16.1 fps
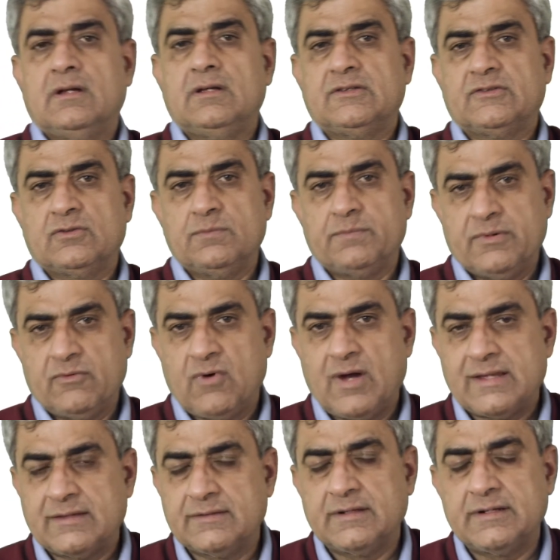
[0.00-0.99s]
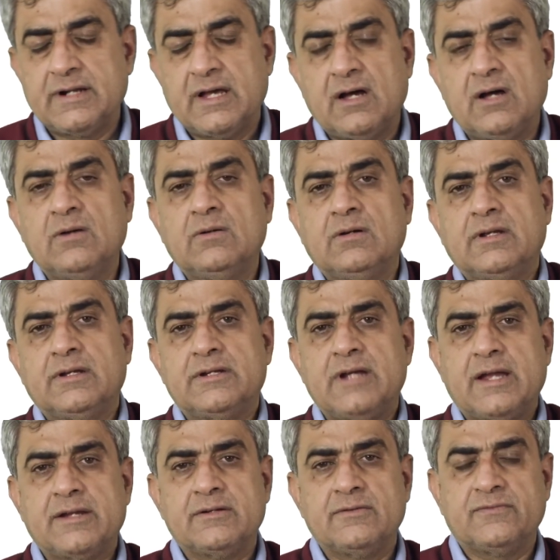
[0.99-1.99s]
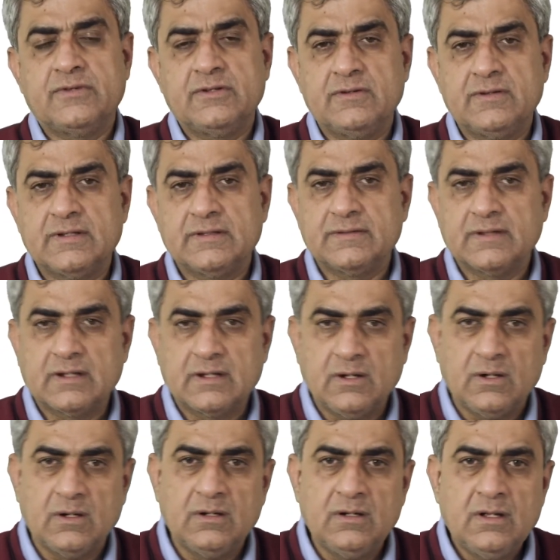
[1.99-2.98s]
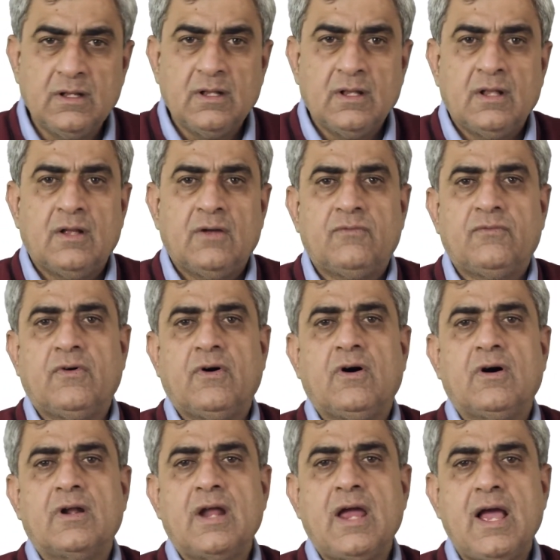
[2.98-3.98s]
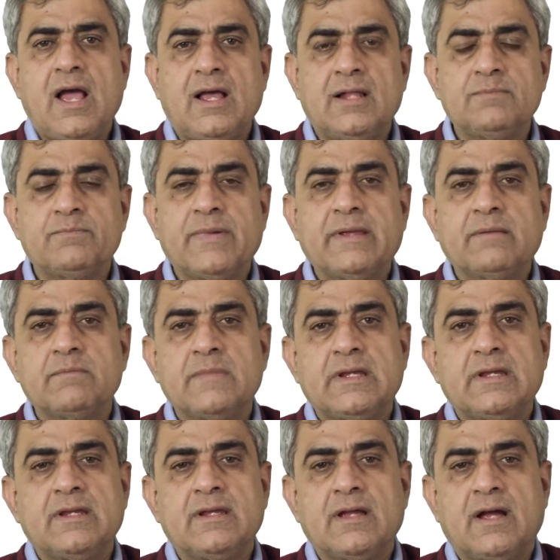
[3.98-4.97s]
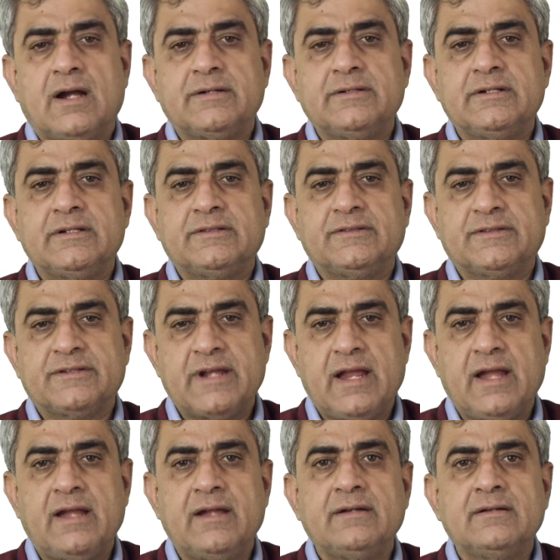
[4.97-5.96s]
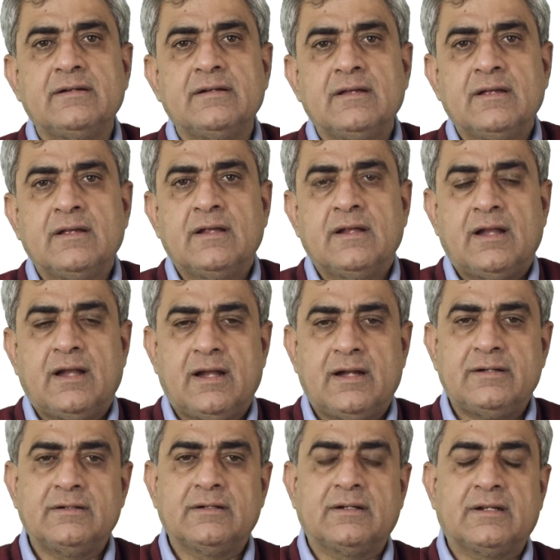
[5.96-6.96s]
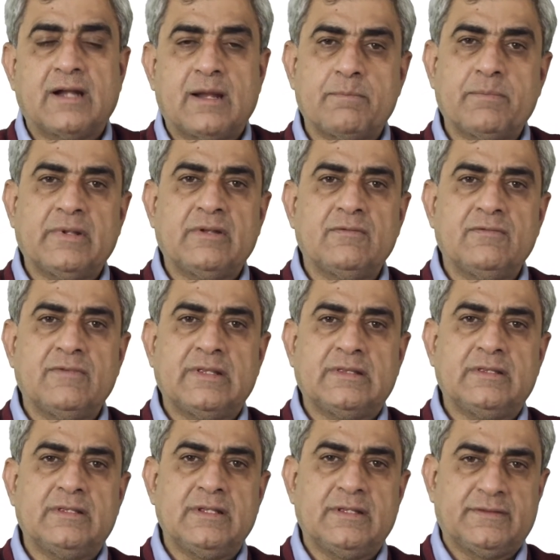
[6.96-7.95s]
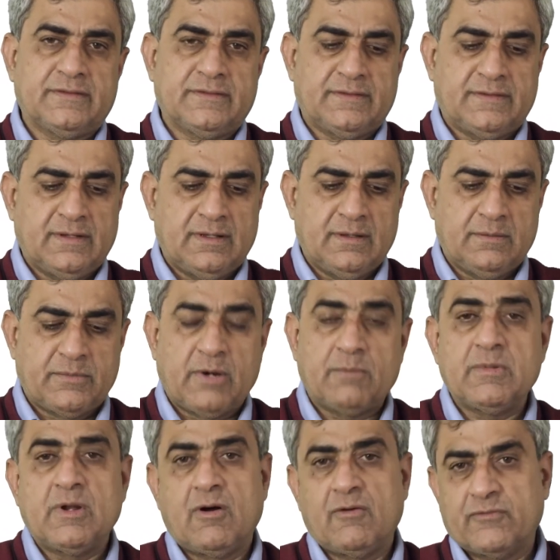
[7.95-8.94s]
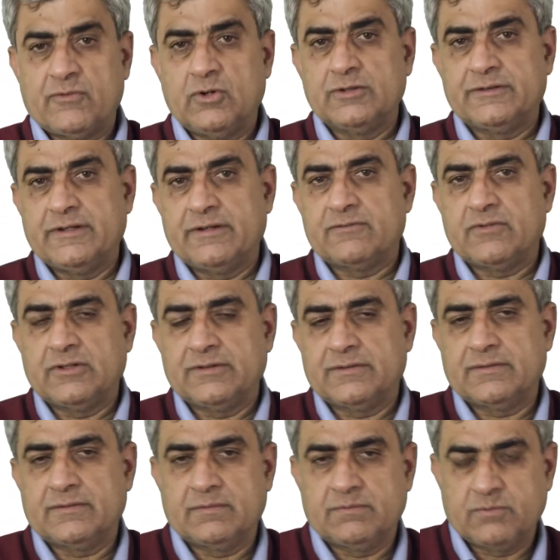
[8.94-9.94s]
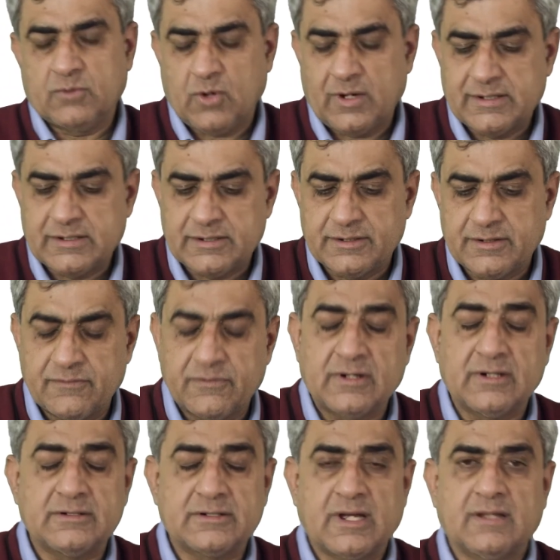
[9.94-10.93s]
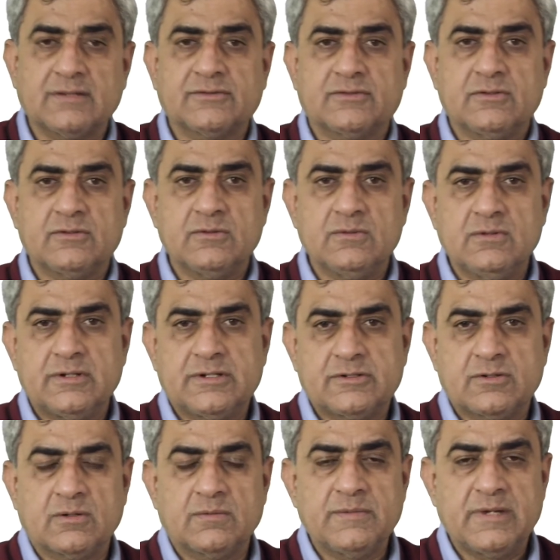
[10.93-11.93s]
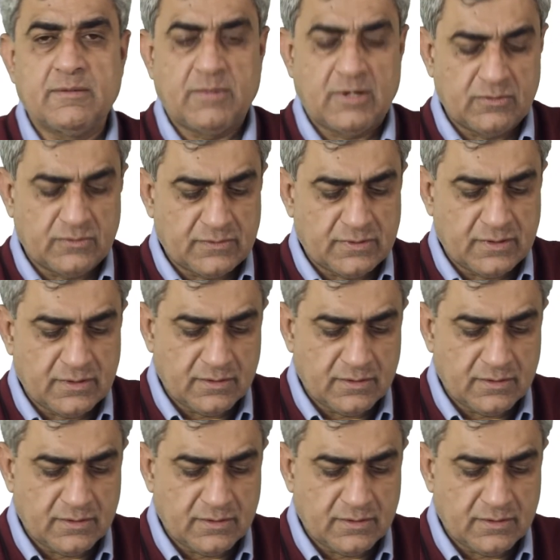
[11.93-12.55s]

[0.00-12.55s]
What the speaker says: supervisor now, he died a few years ago, for helping me understand and grapple with this problem. Of course, it was quite a difficult task to do. It took me about